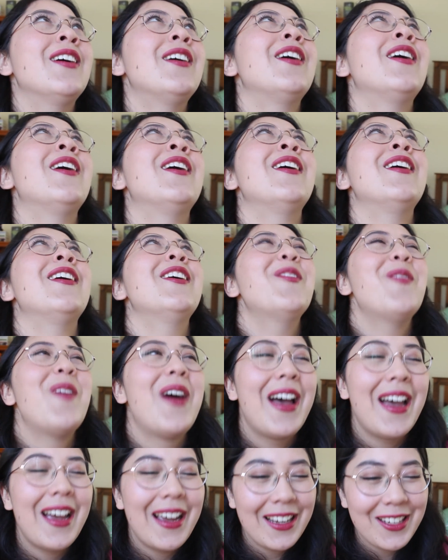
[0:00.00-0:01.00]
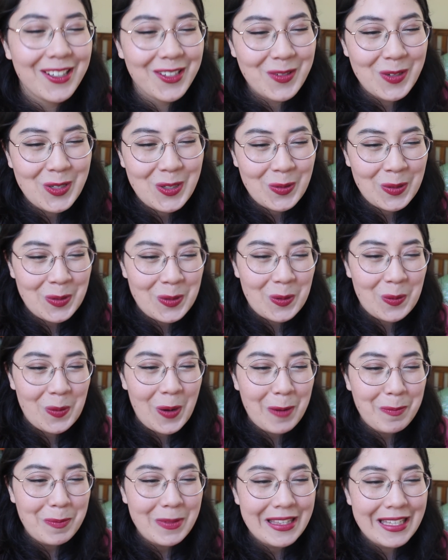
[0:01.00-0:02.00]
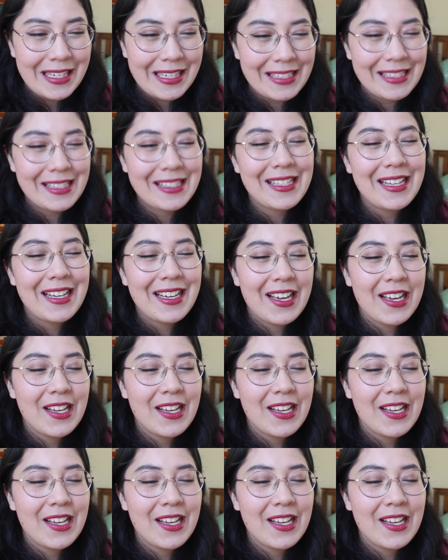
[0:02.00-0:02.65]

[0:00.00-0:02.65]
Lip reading: "Oh, why would you interrupt this?"